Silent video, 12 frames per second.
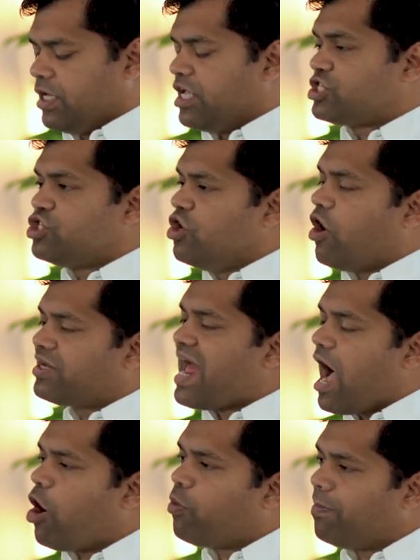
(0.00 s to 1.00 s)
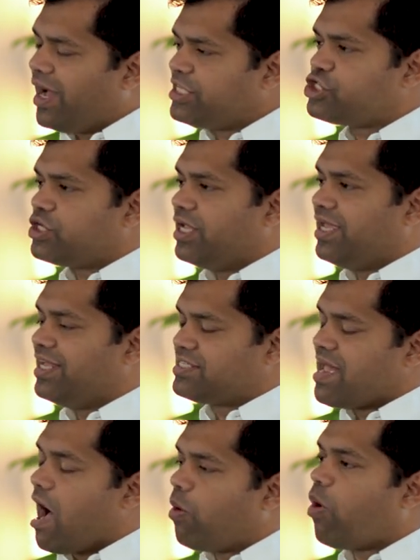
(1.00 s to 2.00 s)
It's not how much,
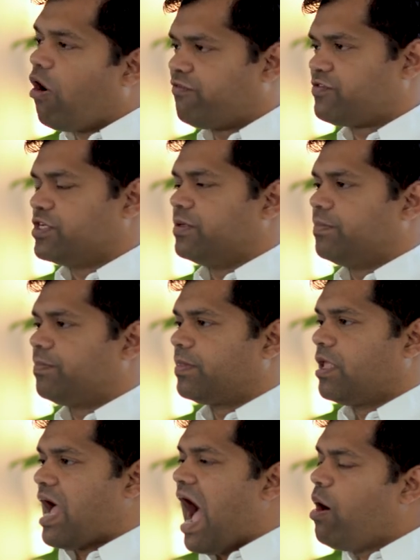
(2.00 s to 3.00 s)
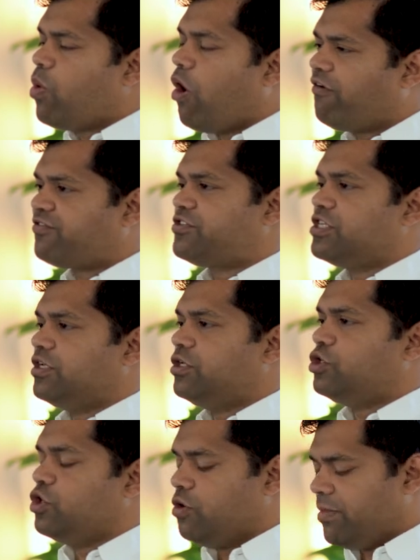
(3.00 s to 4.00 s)
it's how often. How
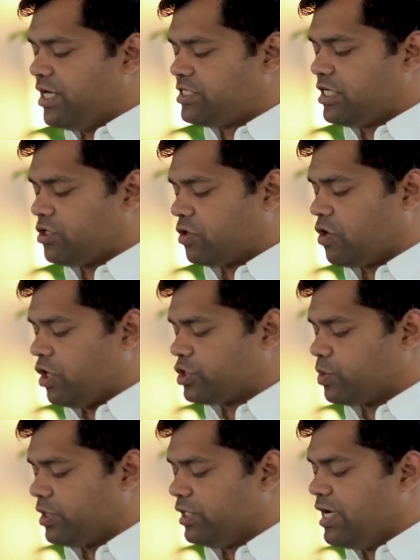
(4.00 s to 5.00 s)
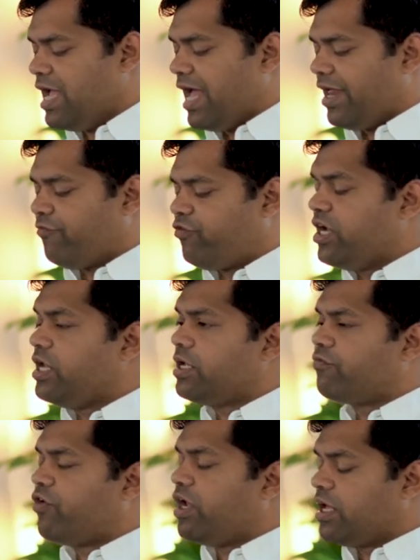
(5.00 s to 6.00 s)
often do you meditate on God's word? And
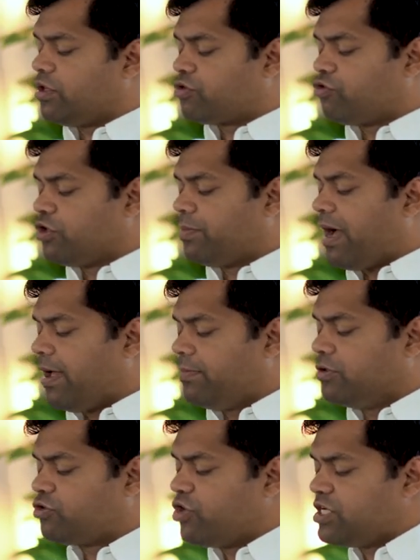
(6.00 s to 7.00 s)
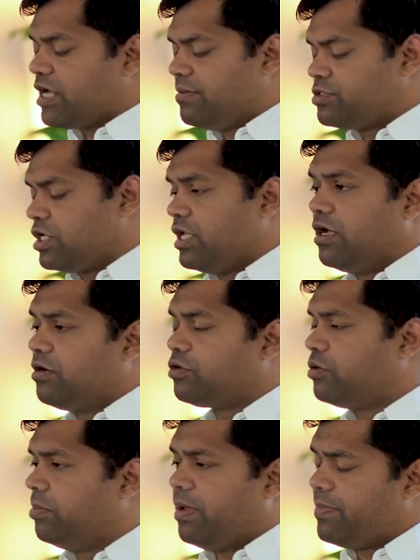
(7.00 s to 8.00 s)
reading reading through the Bible three times a year
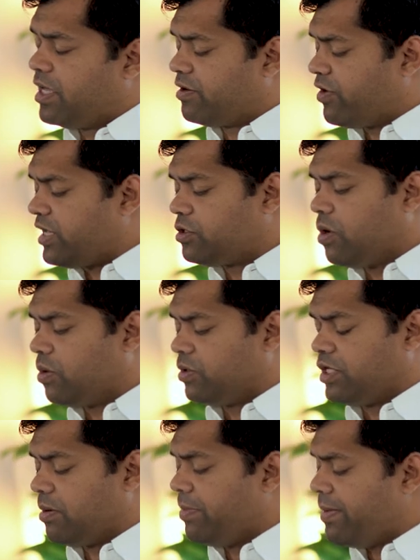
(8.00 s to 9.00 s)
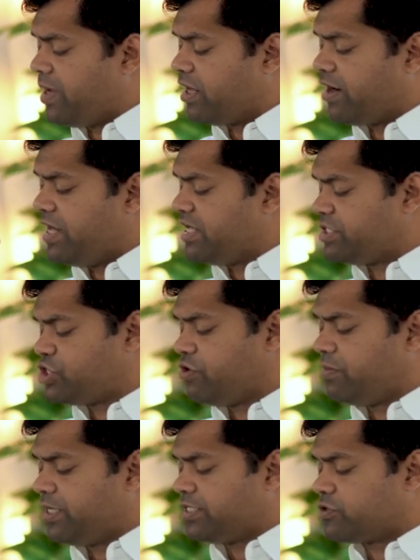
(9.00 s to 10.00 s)
may be a great goal. It'll may be a great
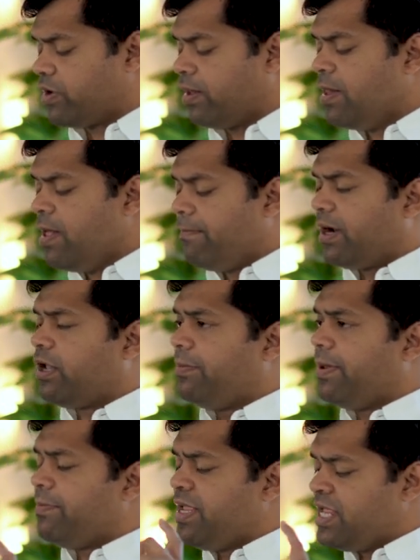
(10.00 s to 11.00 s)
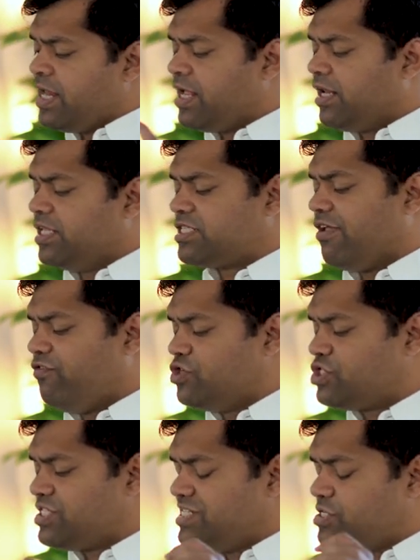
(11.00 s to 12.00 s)
achievement as well. But it'll be meaningless if
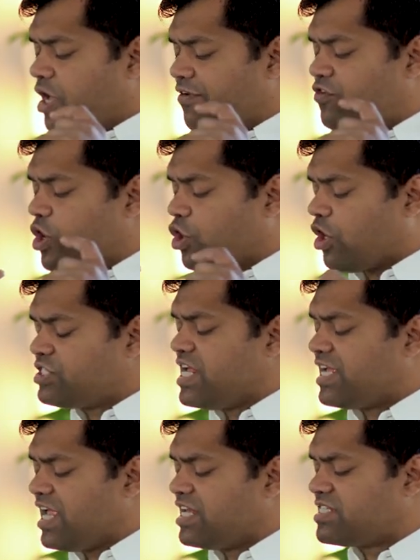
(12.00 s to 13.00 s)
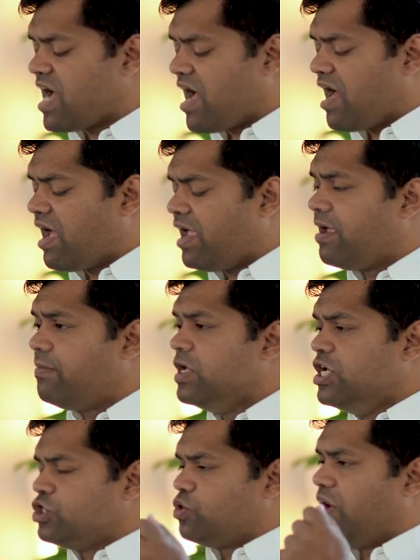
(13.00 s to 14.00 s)
you. If you're not taking time
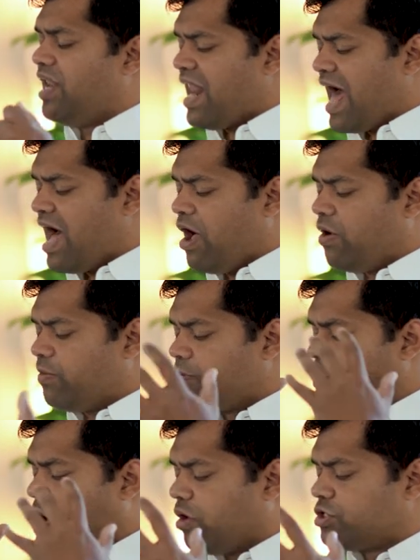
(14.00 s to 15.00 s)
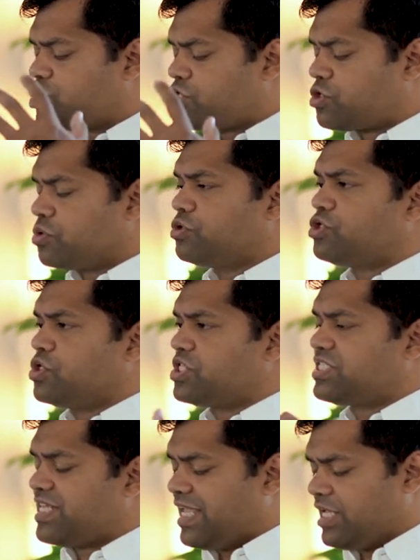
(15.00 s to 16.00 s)
to allow God's truth to
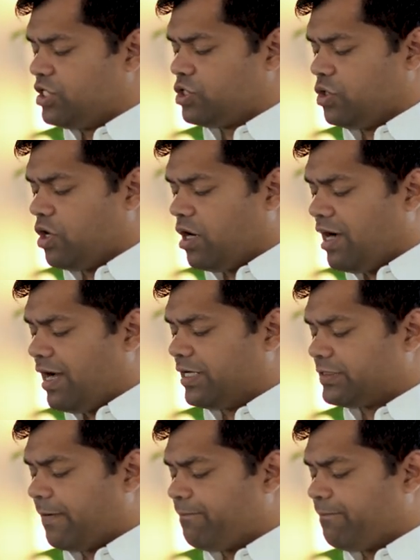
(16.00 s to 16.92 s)
sink into your heart.